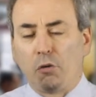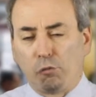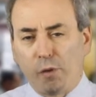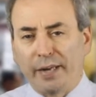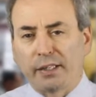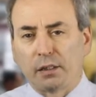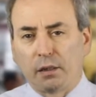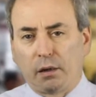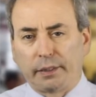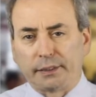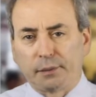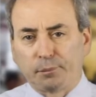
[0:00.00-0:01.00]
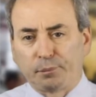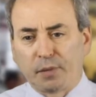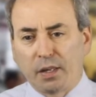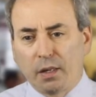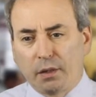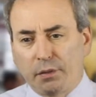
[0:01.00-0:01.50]
recognized
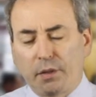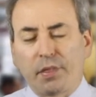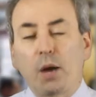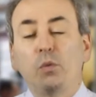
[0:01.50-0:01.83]
that there